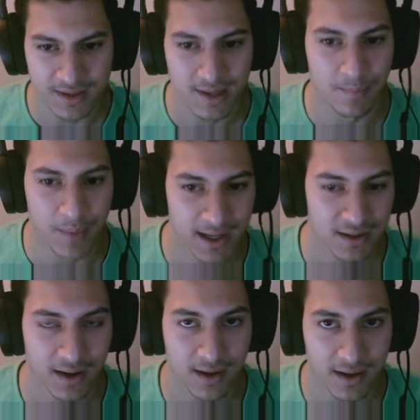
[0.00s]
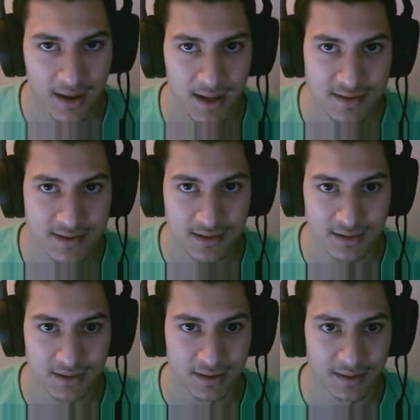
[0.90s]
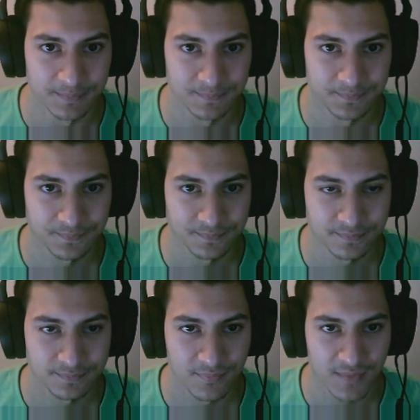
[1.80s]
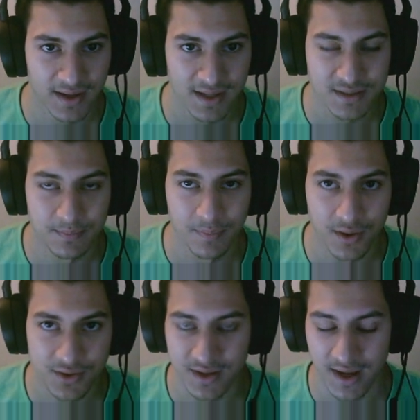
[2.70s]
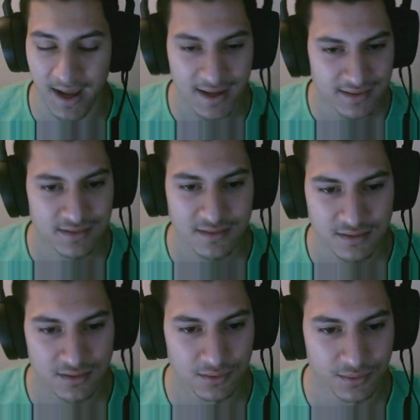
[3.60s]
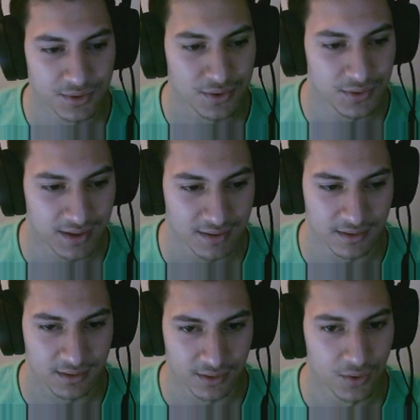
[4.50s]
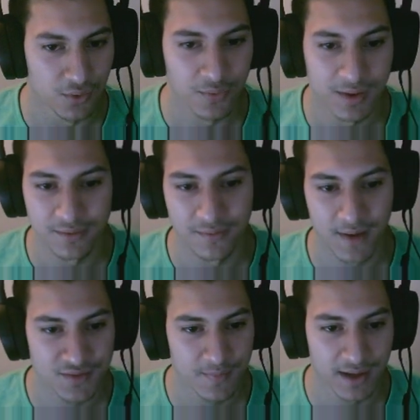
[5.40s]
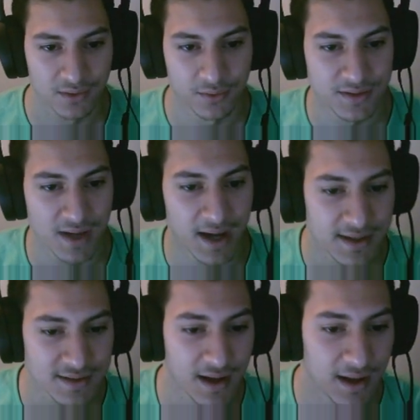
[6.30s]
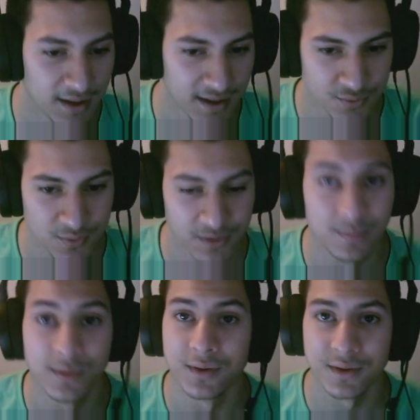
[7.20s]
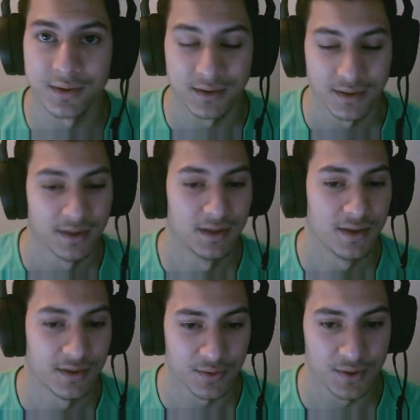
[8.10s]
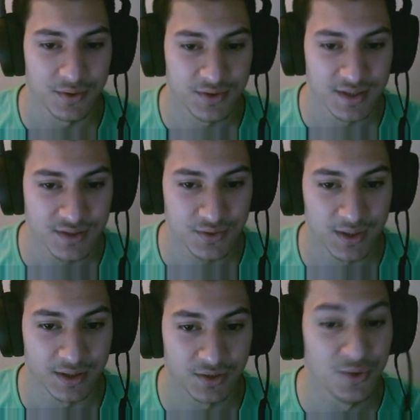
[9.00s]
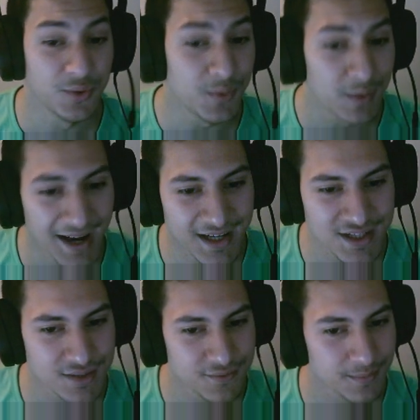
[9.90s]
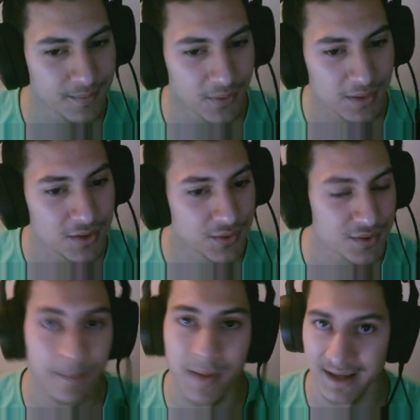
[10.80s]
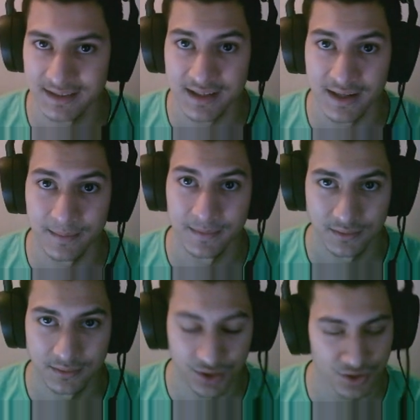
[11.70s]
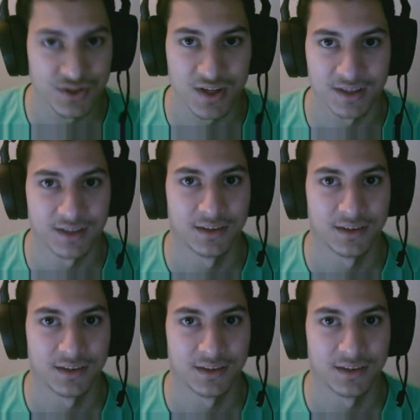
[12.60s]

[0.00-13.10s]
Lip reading: get back against against the boss ass, so you can go really fast back to his ass, and that's really important. So I use this, so you get 2 edges from only using backstab. Just saying.